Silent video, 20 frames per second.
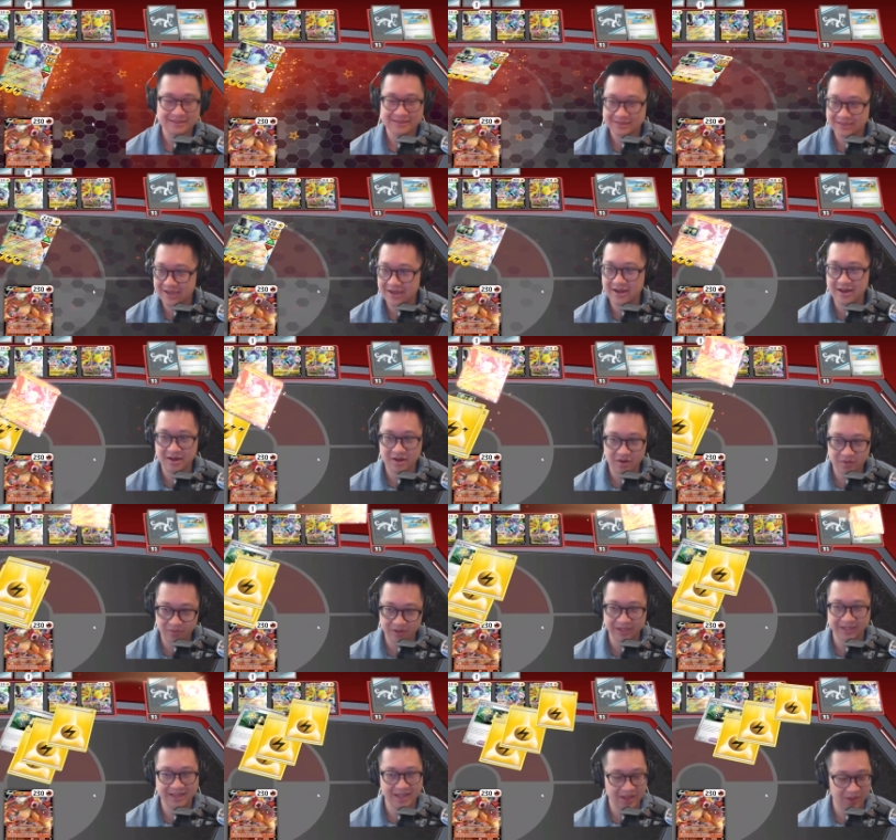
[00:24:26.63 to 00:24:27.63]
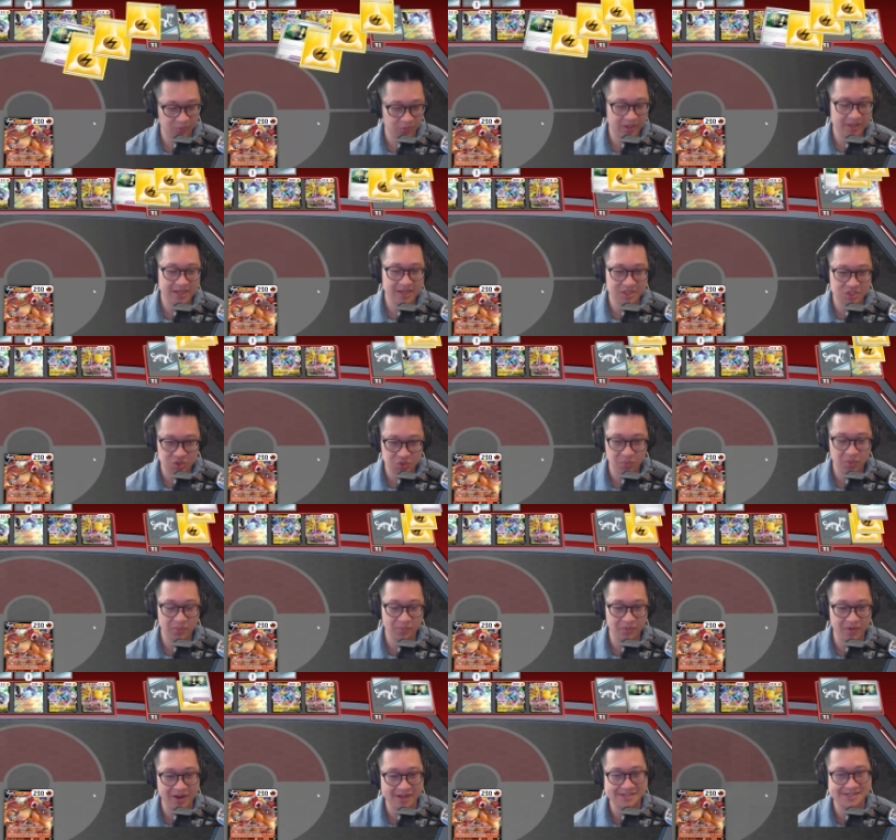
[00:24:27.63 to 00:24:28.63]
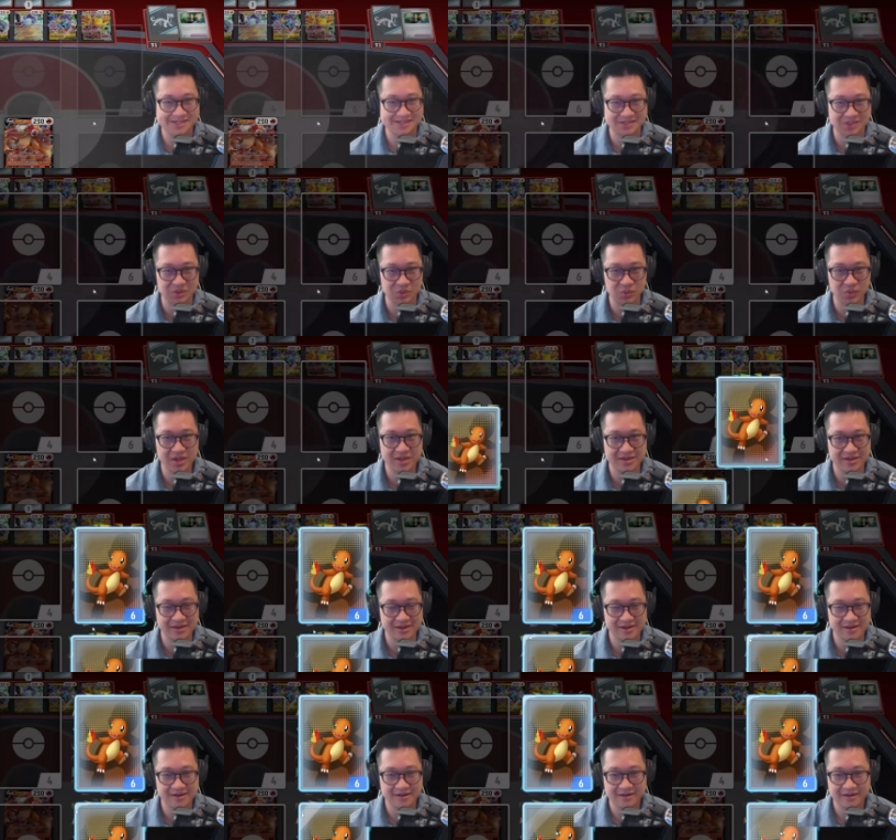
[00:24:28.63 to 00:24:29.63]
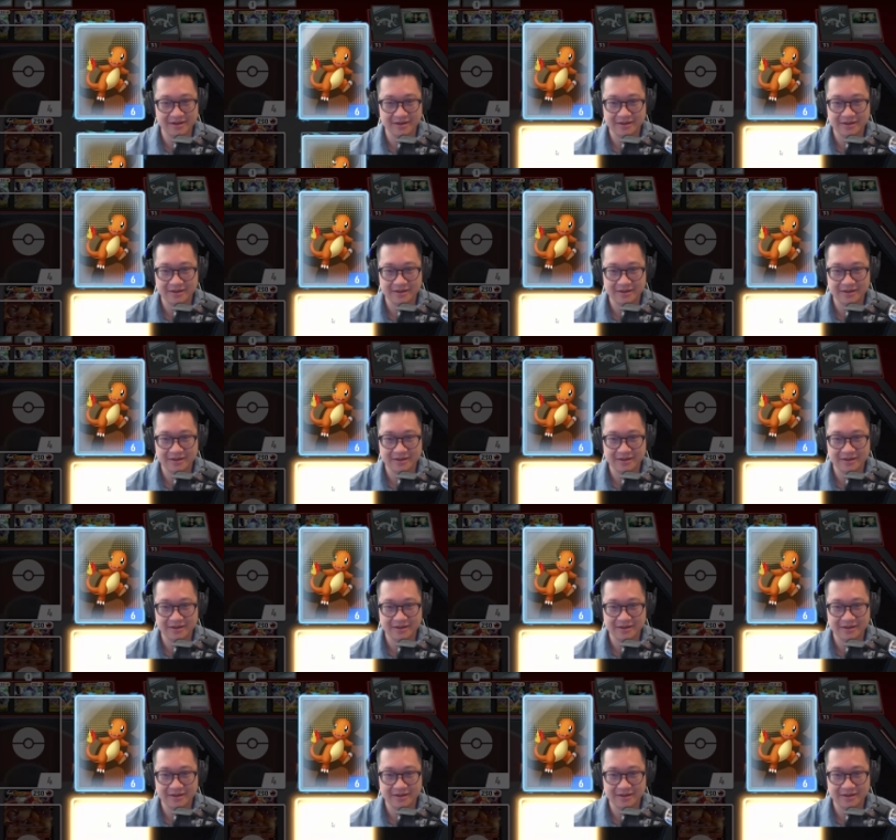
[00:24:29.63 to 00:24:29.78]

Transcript: Alrighty then, we need two more prizes to win here.